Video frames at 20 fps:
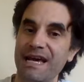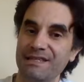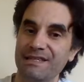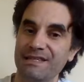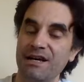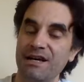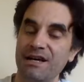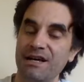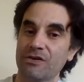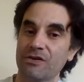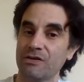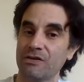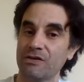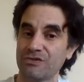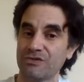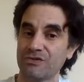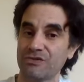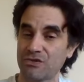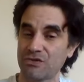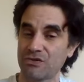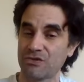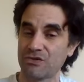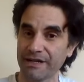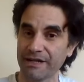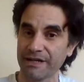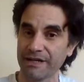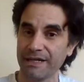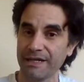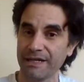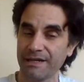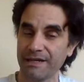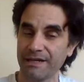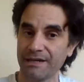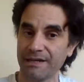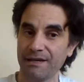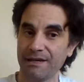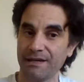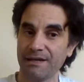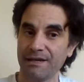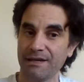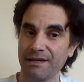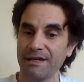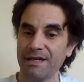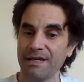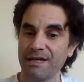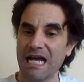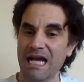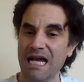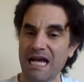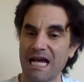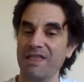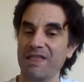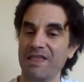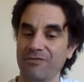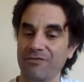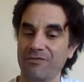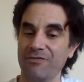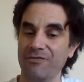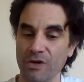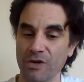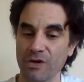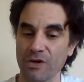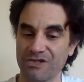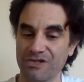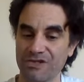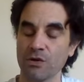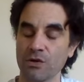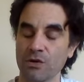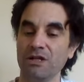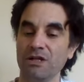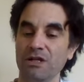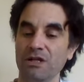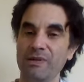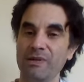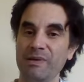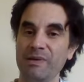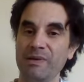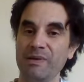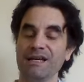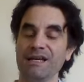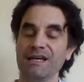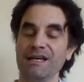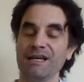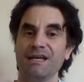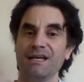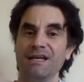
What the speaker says: how to tell their own story. And then, of course, there will be